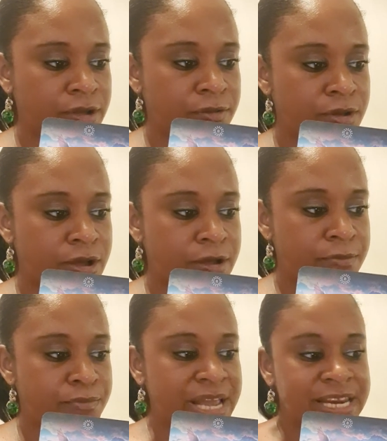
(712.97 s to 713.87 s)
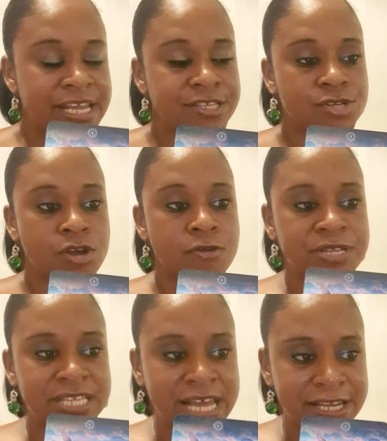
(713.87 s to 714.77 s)
may need to go
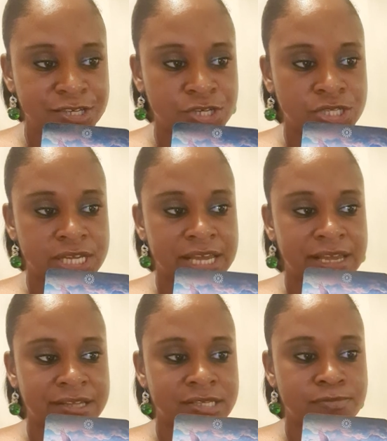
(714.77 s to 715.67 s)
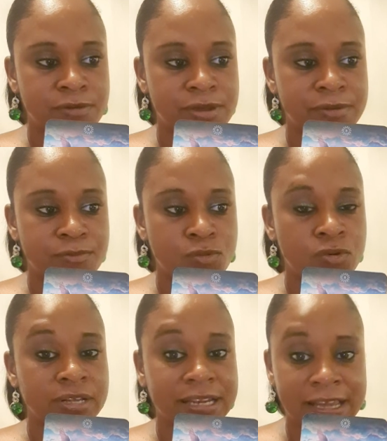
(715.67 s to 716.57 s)
in nature to hear spirit
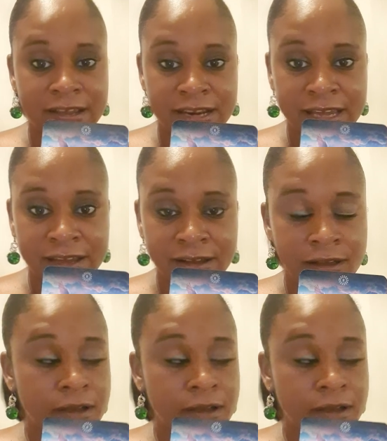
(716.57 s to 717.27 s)
more clearly,